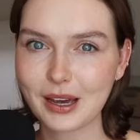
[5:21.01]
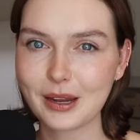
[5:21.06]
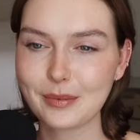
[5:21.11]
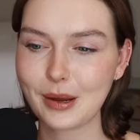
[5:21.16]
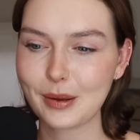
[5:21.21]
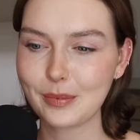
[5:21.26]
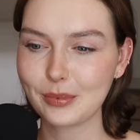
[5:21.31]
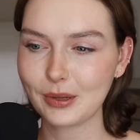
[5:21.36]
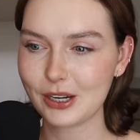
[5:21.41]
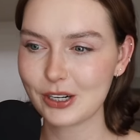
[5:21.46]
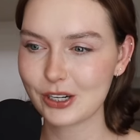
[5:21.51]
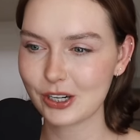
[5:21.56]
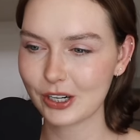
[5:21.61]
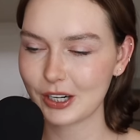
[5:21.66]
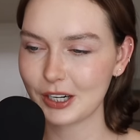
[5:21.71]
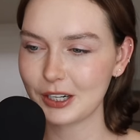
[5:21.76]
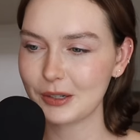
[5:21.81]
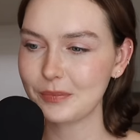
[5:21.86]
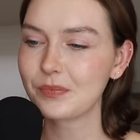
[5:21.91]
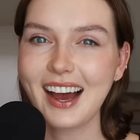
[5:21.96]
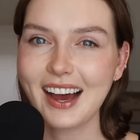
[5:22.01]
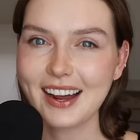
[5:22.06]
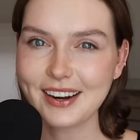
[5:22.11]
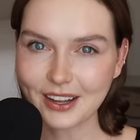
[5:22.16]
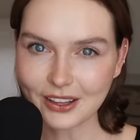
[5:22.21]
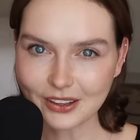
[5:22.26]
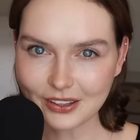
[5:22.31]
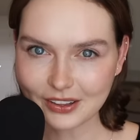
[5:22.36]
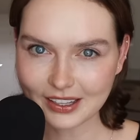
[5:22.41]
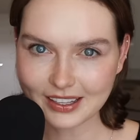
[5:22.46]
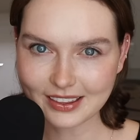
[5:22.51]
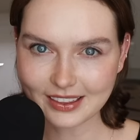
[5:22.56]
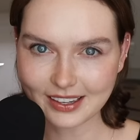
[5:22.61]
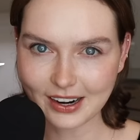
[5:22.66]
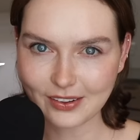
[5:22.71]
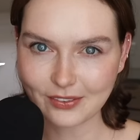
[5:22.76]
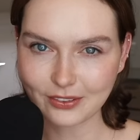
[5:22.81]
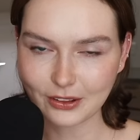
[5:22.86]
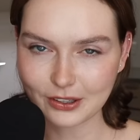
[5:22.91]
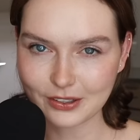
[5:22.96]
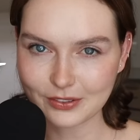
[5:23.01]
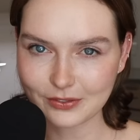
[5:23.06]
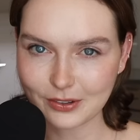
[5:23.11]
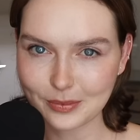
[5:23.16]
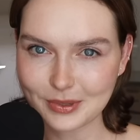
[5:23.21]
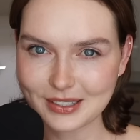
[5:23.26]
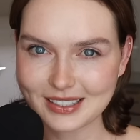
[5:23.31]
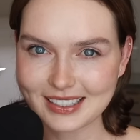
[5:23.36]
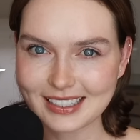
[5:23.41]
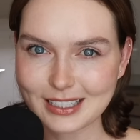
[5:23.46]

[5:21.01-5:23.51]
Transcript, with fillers: and my blood sugar. Another thing that I've learned from this